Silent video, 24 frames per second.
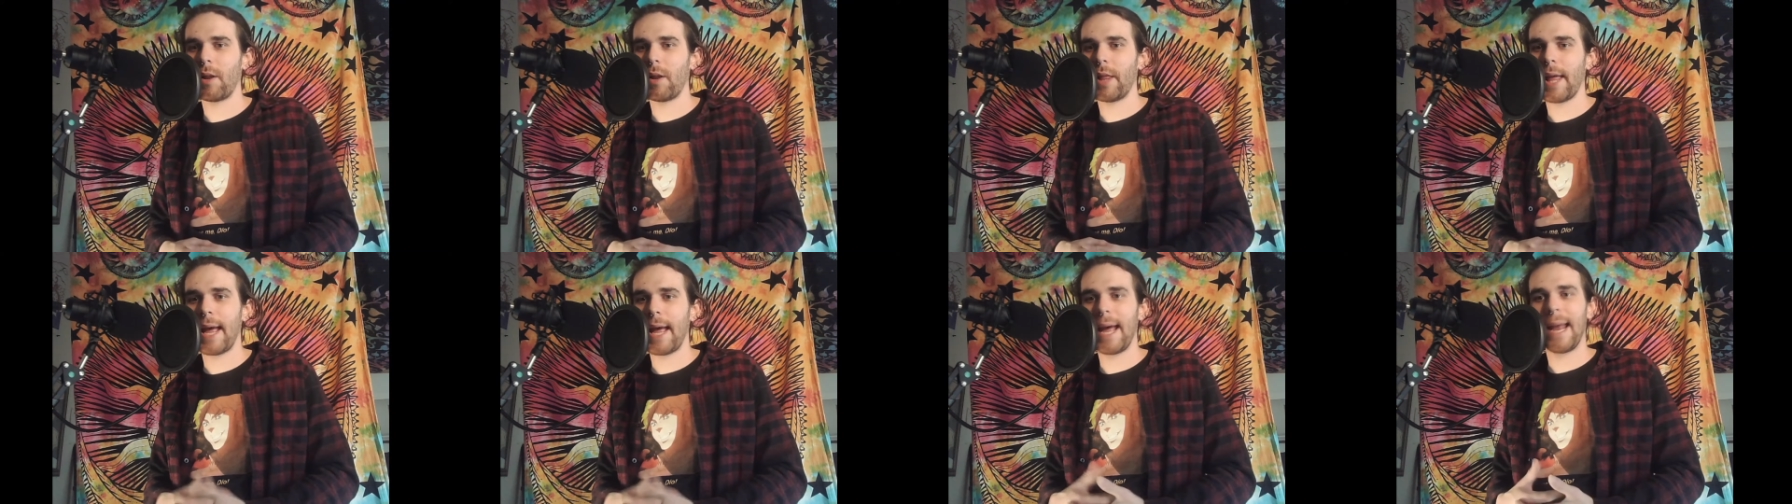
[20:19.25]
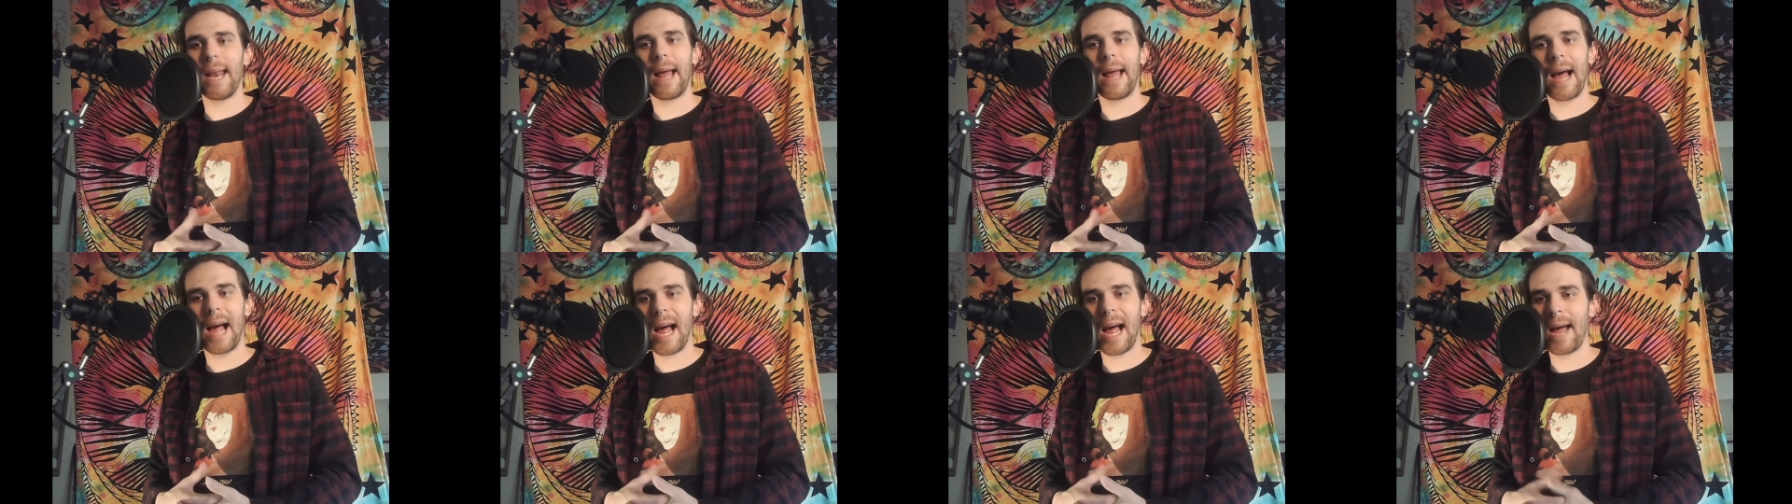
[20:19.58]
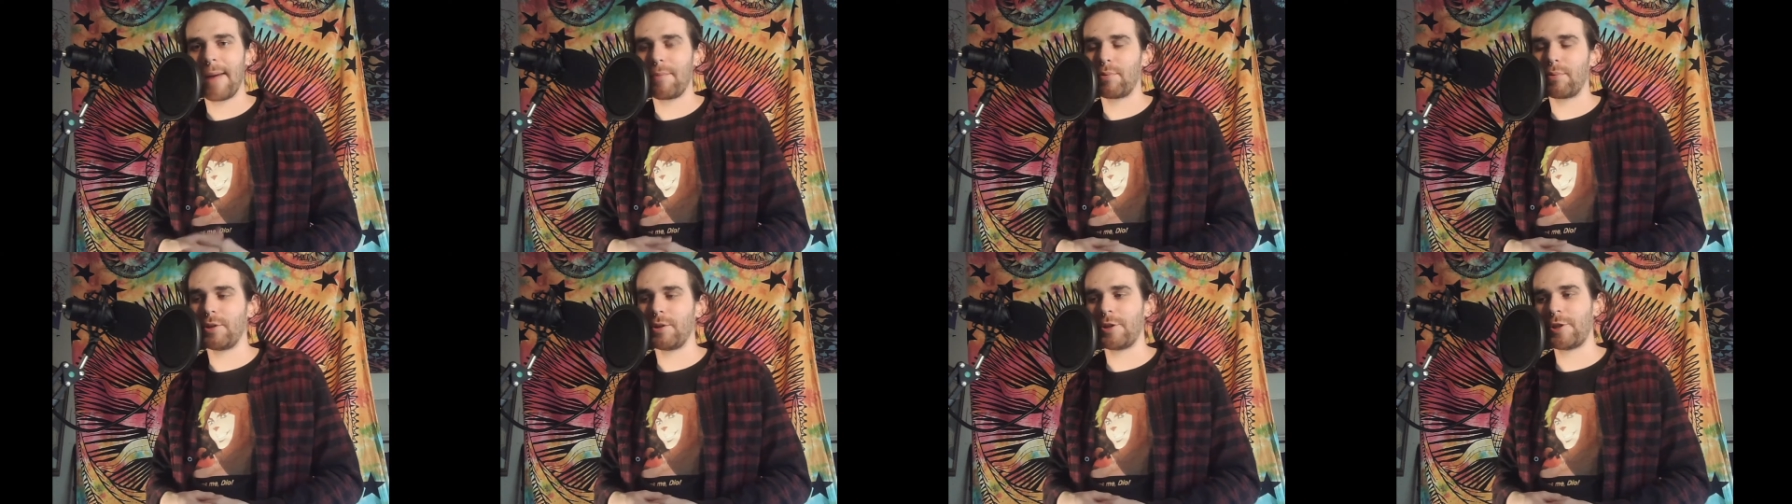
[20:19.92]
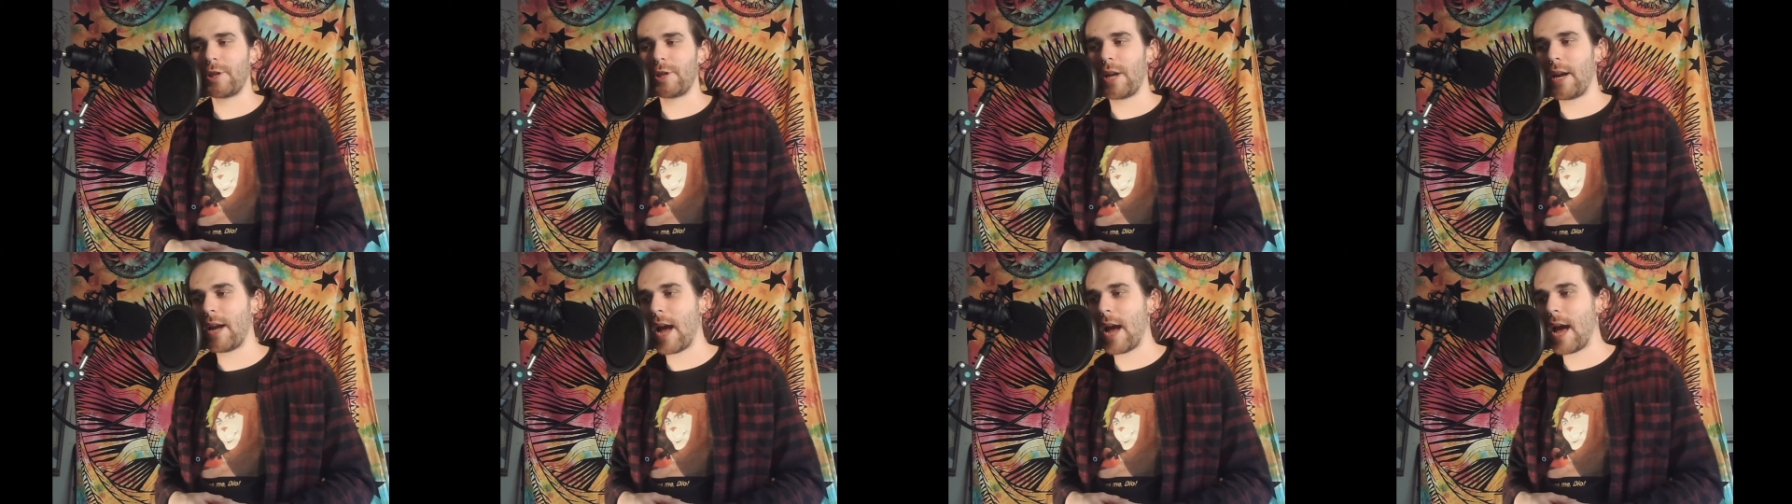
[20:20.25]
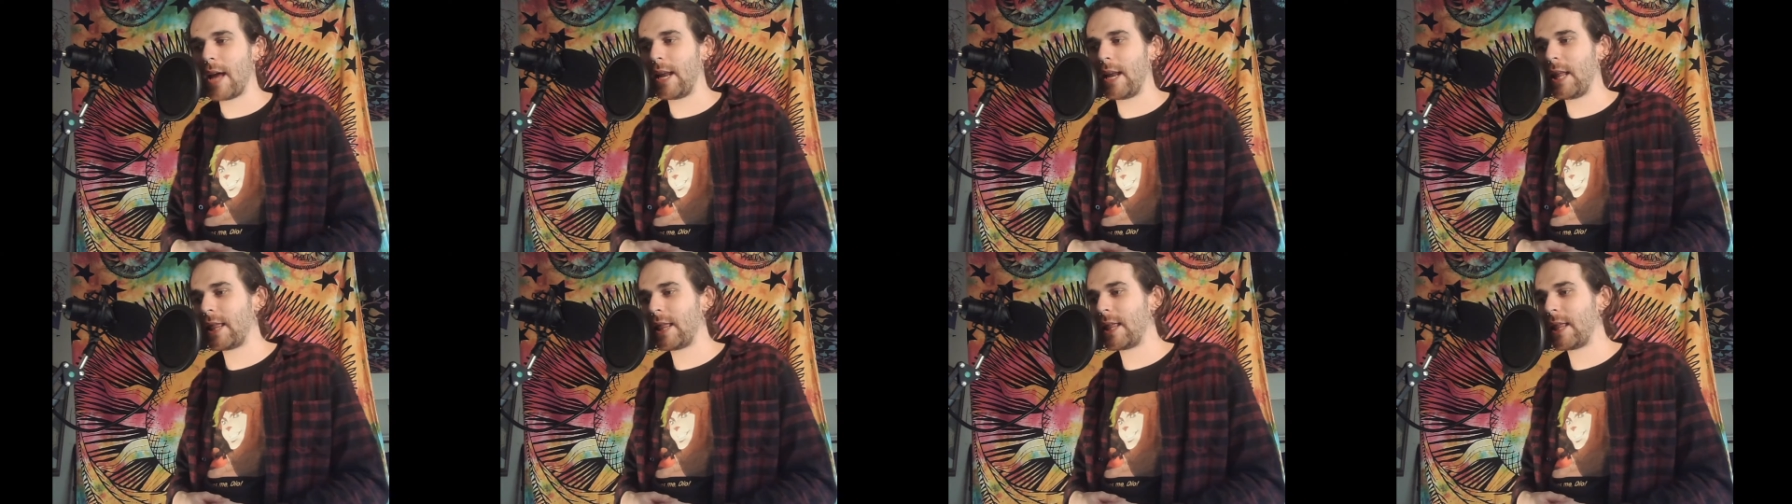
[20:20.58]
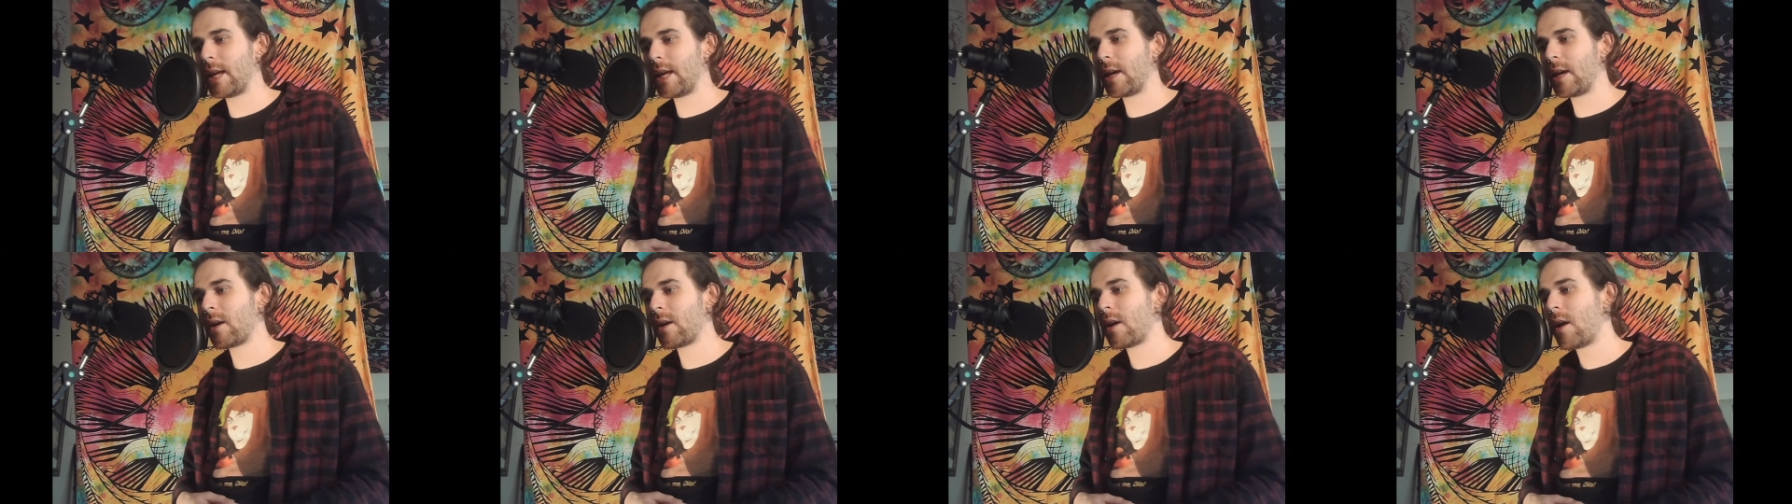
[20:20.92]
that. I appreciate
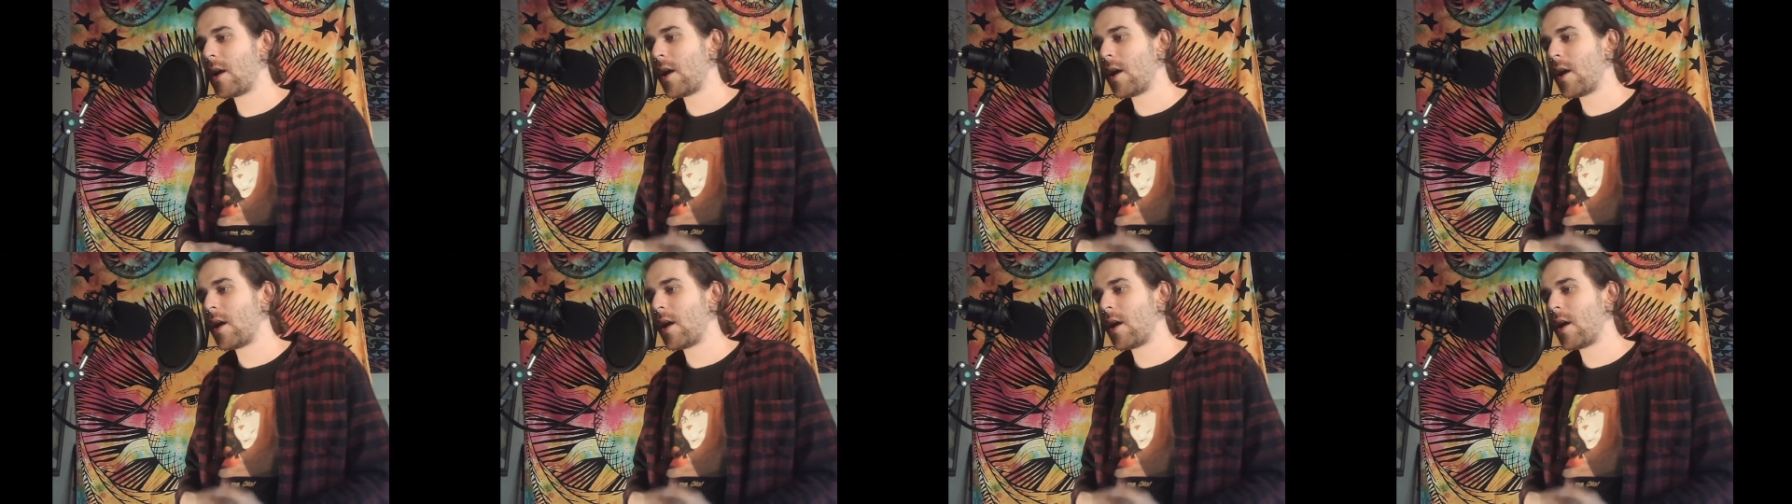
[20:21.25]
anything.